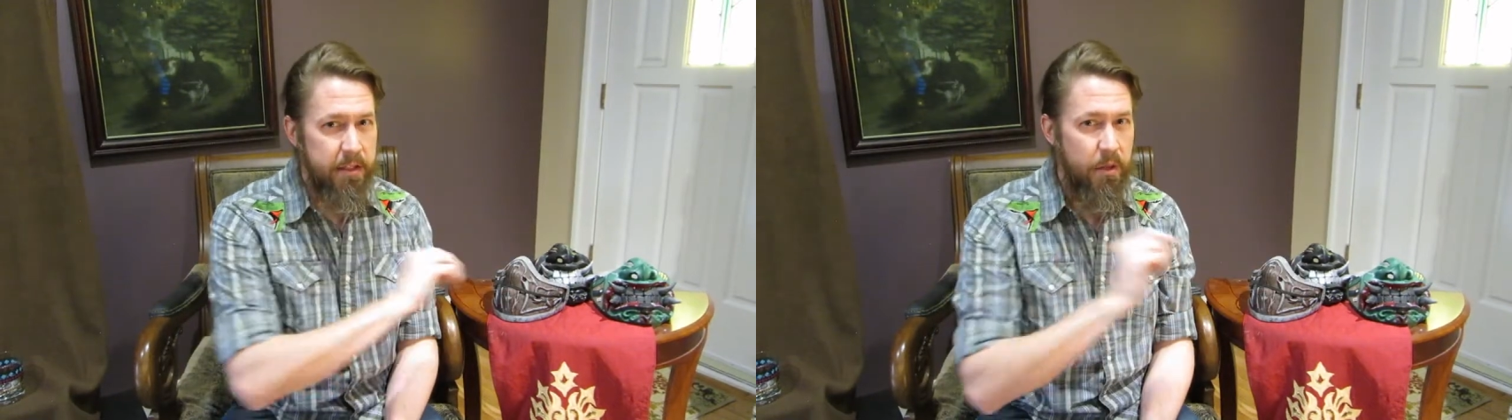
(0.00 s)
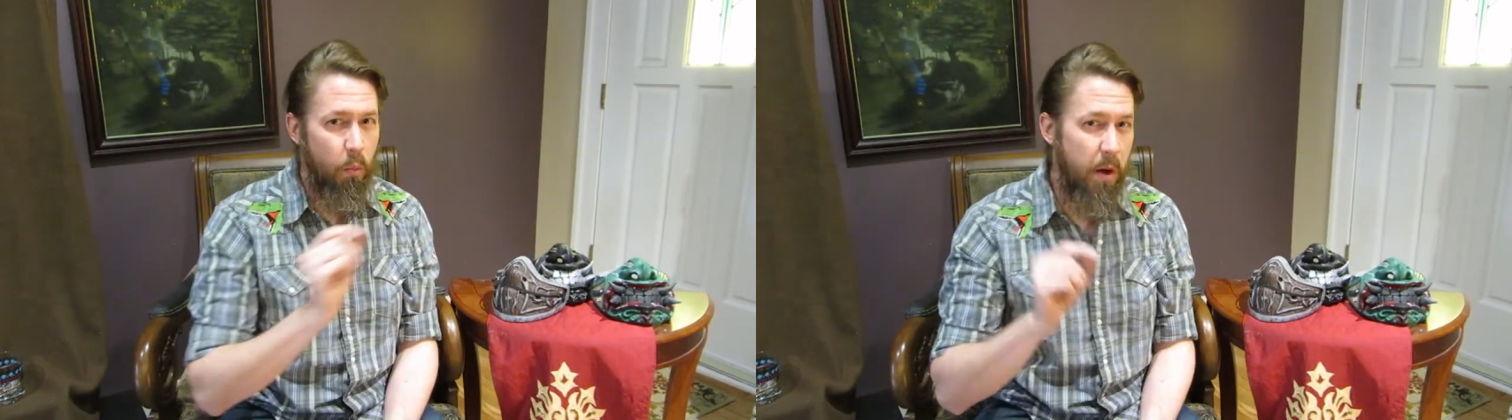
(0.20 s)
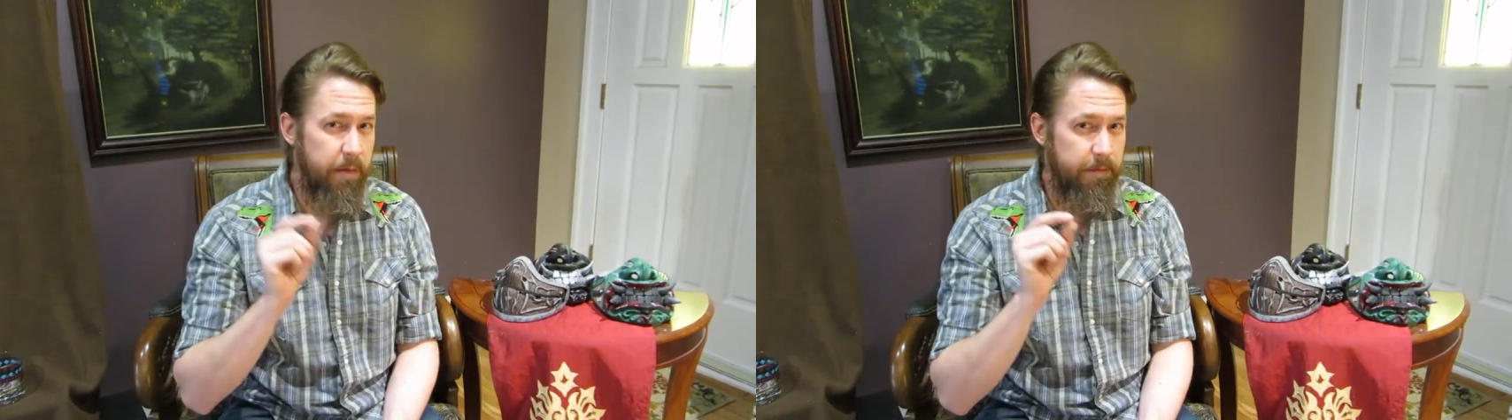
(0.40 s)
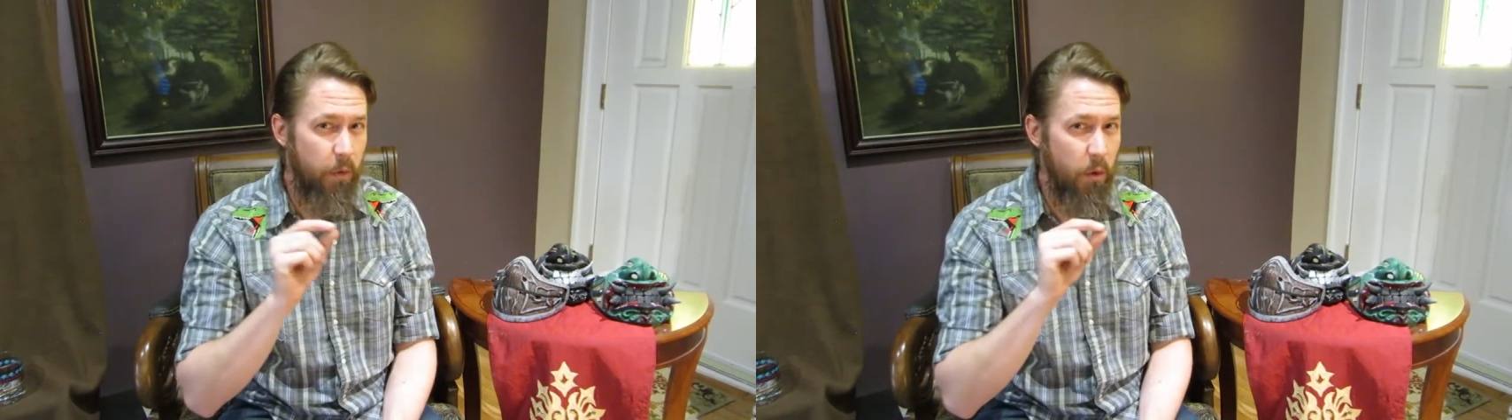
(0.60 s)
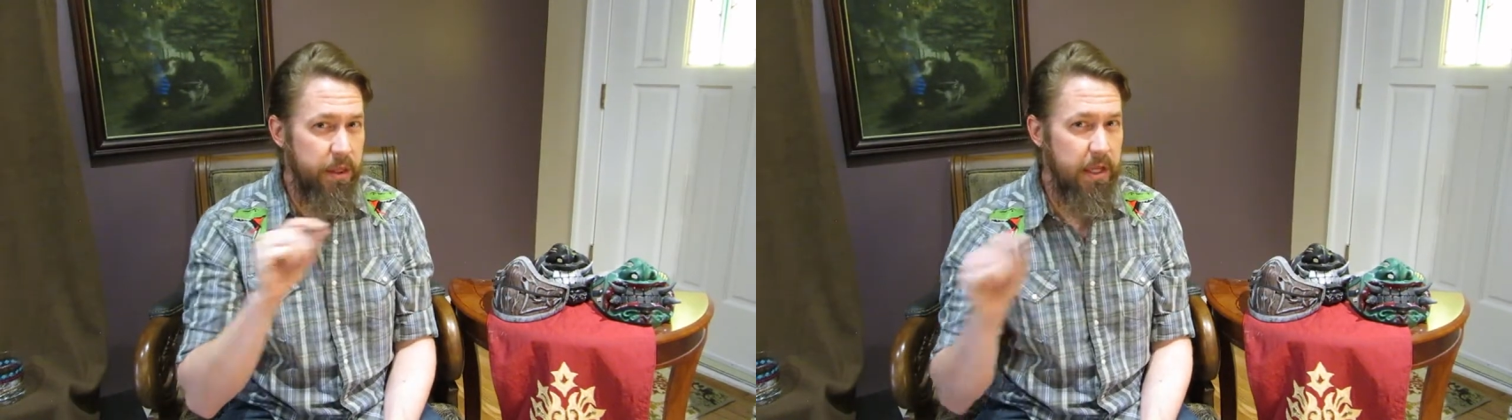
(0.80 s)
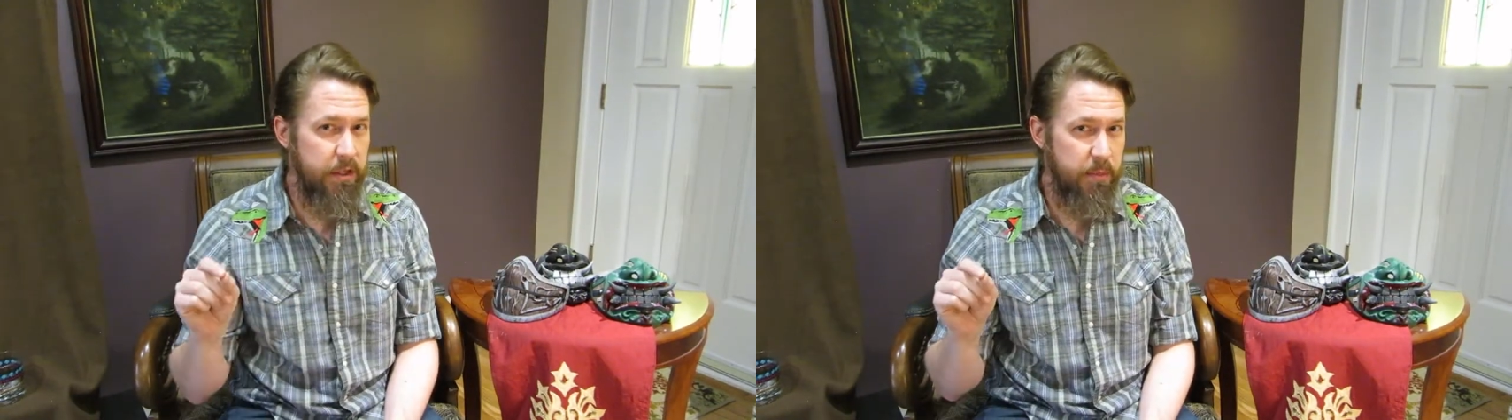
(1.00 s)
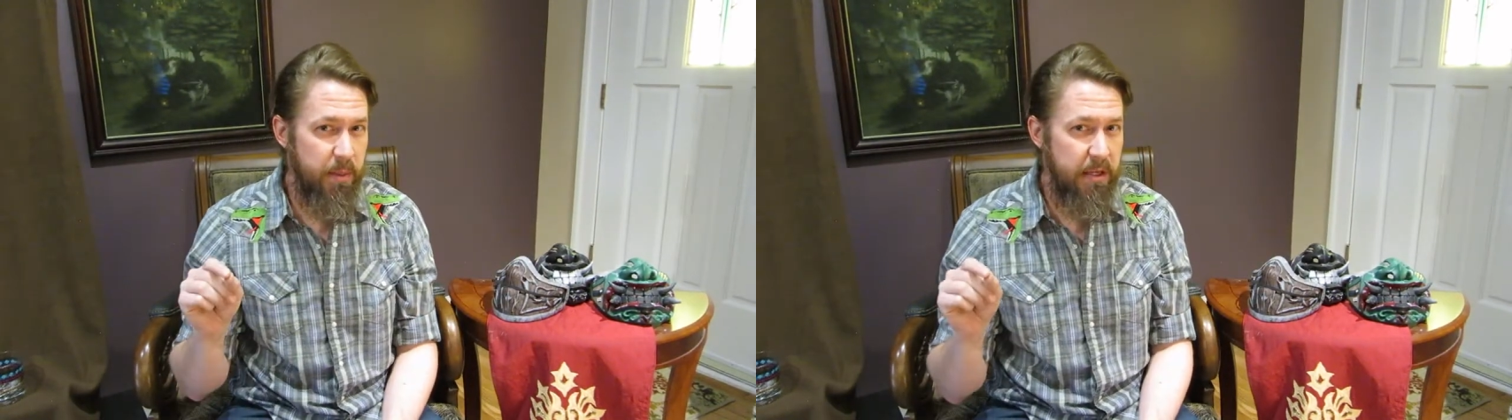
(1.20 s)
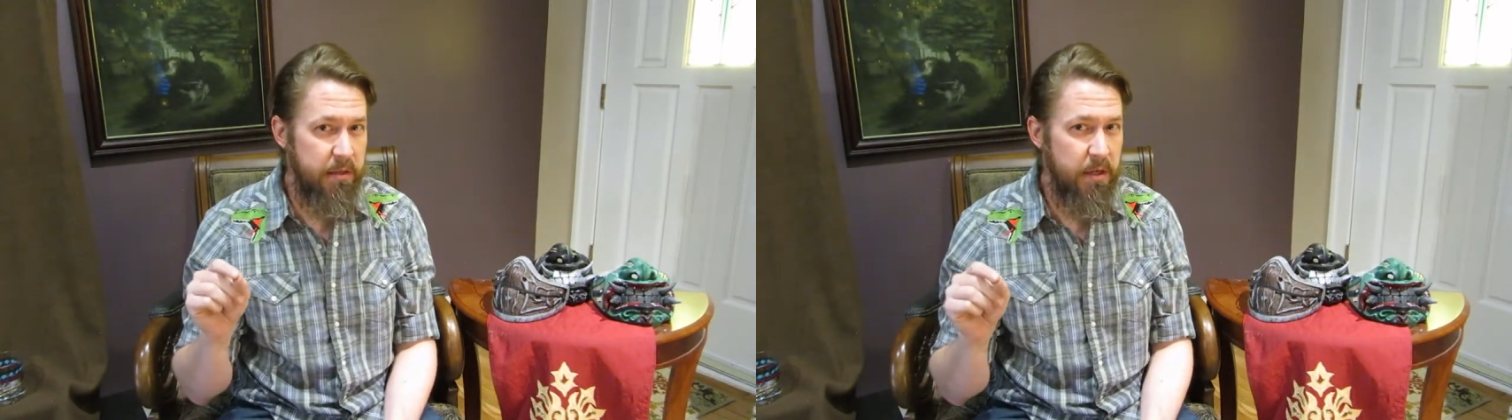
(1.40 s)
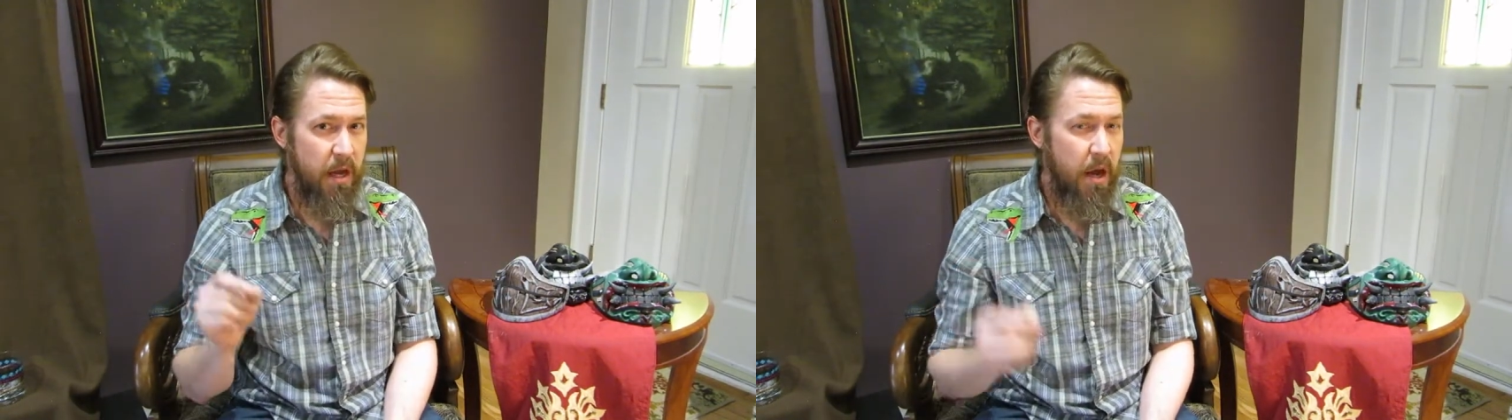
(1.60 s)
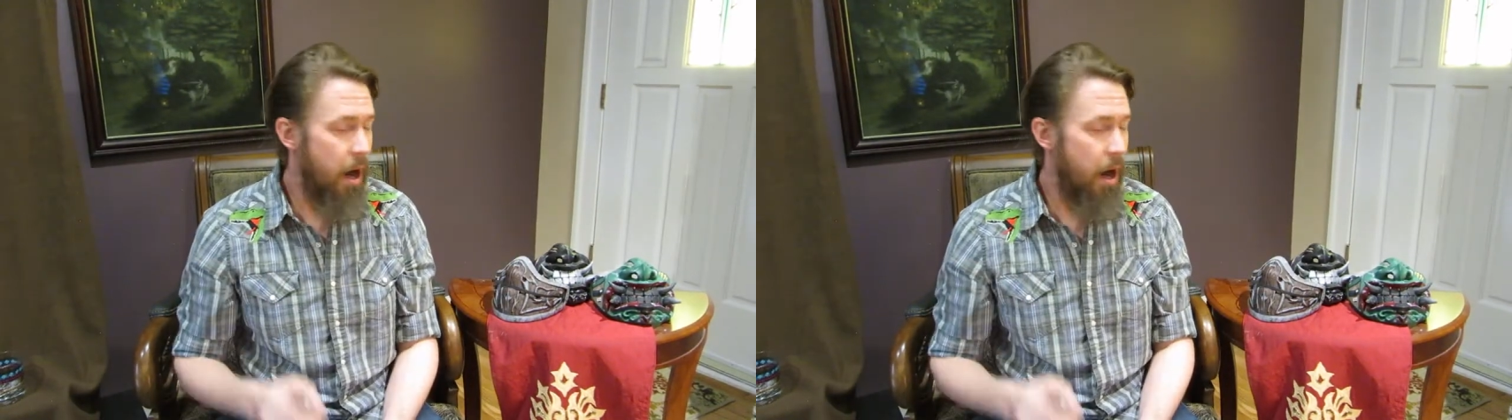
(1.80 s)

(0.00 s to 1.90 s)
is a 1/4 inch piece,